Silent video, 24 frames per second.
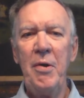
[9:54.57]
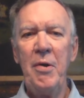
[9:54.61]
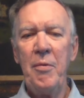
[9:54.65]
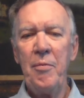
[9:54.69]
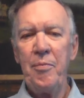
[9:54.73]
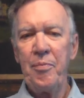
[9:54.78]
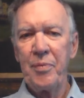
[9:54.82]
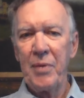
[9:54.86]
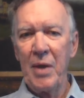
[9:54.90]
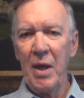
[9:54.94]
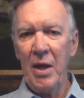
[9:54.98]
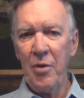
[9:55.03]

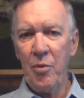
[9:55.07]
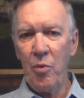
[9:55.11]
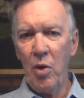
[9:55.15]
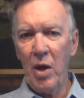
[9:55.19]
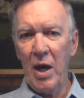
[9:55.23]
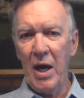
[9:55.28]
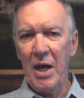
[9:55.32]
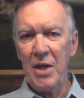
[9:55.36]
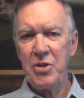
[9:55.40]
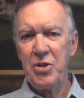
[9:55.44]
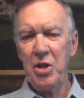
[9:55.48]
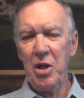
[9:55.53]
and
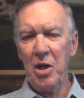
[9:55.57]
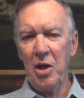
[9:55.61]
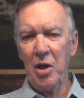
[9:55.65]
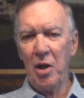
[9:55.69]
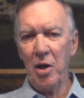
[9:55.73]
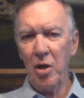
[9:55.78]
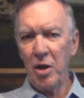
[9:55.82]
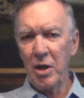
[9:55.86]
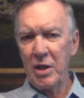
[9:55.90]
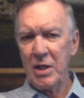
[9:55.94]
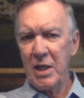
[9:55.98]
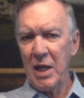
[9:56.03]
Russia
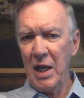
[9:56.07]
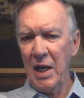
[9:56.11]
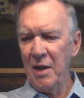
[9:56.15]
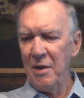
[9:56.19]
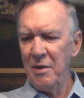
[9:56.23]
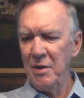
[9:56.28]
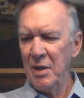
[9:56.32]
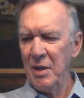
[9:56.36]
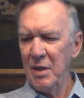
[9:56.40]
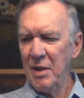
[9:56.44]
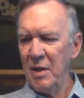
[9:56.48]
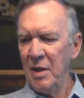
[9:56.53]
look at,
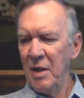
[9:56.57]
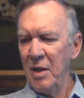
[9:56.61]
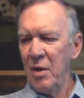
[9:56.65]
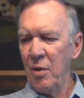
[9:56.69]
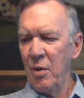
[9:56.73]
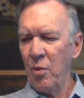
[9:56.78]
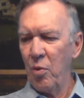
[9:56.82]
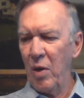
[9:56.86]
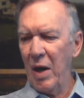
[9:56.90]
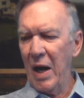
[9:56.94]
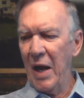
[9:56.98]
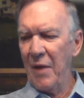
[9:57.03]

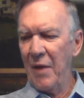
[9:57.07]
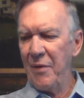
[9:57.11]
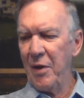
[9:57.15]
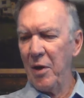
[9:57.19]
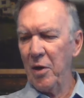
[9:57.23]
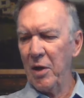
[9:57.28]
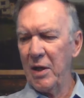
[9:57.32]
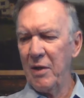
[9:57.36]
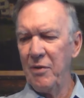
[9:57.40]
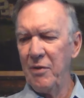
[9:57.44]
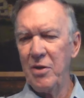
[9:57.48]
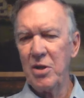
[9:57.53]
we're out there
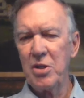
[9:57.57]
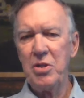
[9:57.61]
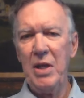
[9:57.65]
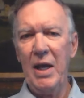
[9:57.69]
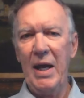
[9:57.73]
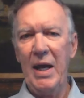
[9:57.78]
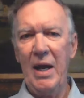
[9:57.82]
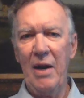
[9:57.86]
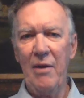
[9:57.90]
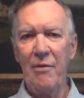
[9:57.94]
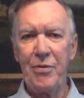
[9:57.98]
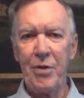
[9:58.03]
looking at this
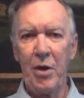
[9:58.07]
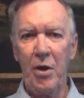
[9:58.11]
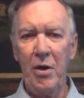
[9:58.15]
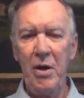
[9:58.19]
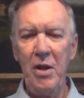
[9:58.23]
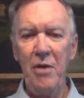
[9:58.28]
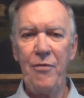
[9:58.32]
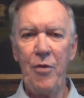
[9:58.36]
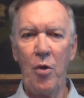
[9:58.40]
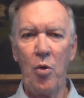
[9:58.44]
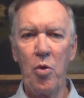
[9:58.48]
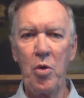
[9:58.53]
debt of
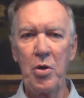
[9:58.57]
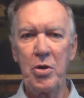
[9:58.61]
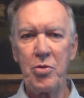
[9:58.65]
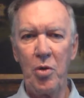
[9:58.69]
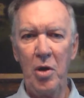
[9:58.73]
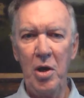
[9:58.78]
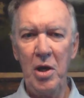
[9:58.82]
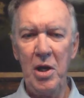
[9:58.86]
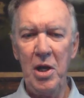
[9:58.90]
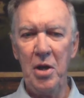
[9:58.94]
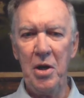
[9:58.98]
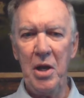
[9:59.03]
thirty-four
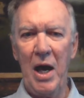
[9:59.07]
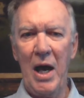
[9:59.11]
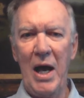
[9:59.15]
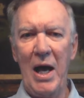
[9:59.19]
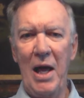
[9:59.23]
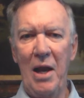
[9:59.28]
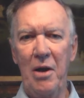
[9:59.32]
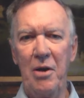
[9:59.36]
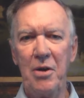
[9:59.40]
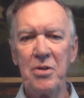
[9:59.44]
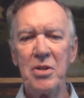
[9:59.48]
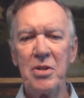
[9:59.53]
trillion
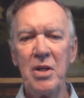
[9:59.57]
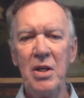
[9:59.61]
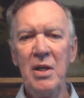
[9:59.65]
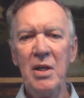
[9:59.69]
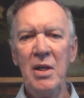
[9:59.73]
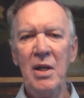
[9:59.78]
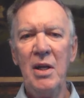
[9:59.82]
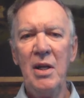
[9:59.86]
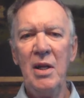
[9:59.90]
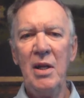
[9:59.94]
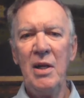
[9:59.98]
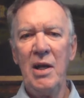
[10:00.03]
dollars,
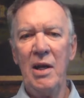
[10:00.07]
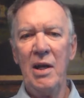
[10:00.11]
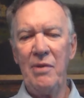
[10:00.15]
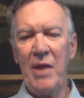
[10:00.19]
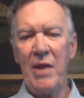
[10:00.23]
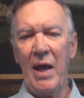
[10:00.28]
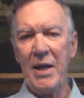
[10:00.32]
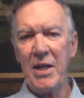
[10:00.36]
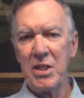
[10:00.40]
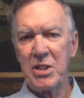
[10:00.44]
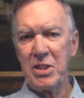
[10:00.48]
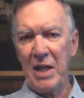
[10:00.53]
and
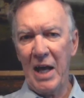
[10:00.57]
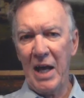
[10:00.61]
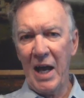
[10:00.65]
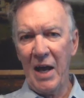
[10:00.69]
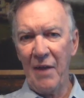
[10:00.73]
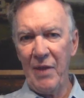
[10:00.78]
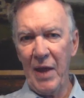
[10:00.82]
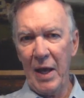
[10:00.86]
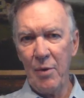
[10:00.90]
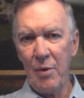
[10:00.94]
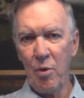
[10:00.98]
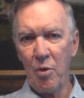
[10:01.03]
they decide
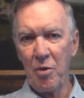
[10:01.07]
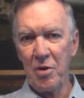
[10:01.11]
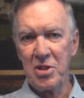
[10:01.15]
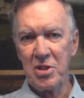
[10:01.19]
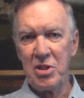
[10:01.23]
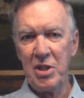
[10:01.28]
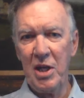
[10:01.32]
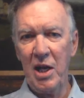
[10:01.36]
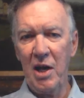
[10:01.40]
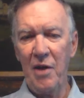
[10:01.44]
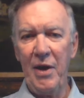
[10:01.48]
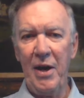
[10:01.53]
they want to
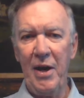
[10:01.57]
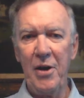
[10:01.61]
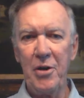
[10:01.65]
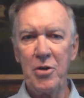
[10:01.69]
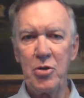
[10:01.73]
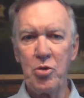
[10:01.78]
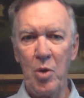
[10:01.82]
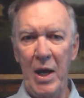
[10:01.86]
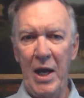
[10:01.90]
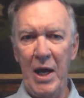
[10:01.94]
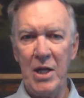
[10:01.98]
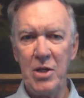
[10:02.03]
sell their
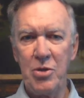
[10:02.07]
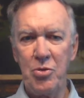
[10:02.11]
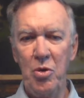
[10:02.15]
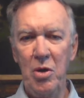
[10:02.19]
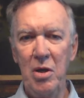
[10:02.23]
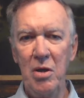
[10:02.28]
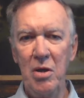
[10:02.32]
treasury